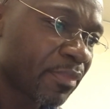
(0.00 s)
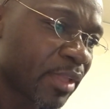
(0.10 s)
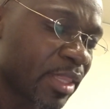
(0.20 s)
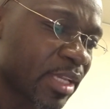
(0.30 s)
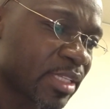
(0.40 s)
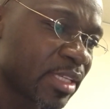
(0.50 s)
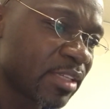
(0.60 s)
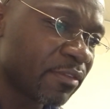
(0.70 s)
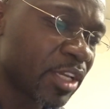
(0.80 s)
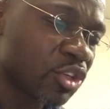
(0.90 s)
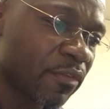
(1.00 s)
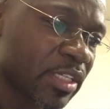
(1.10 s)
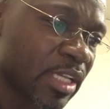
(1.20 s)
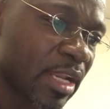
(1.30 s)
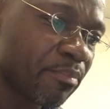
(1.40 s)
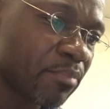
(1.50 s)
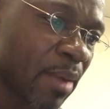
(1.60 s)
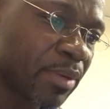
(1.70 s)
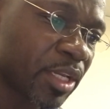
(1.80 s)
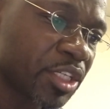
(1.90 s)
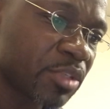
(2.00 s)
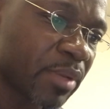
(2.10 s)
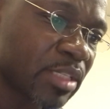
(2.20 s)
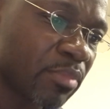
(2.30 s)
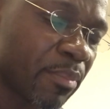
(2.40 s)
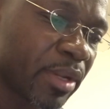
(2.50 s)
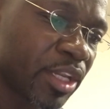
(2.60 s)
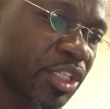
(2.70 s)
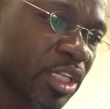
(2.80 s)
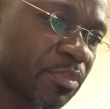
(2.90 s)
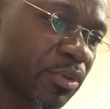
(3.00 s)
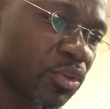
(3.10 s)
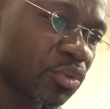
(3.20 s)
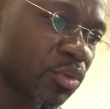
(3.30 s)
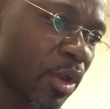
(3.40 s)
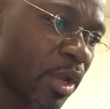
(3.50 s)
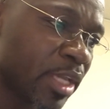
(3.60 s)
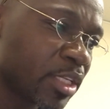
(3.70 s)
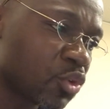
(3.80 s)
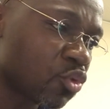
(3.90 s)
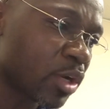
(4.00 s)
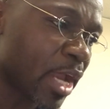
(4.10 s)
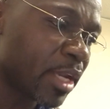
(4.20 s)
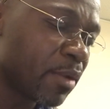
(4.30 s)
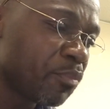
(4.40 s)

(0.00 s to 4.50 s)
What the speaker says: The extensive nature of asylum applications by Zimbabwean nationals between 2008 and 2009